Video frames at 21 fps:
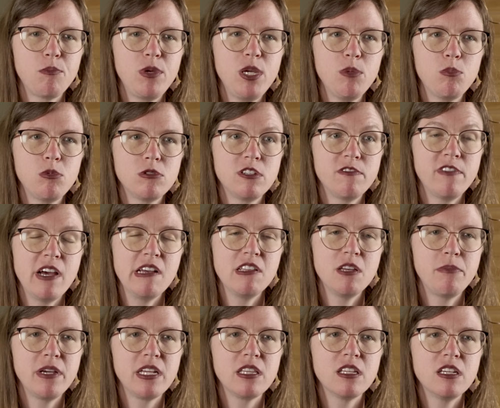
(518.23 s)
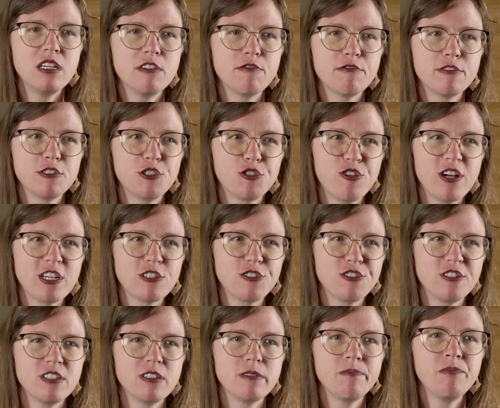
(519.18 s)
people developing the
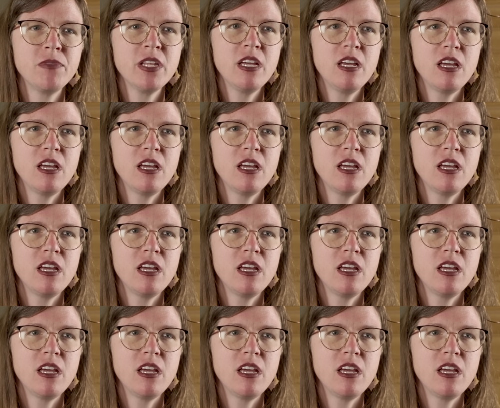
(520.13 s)
infrastructure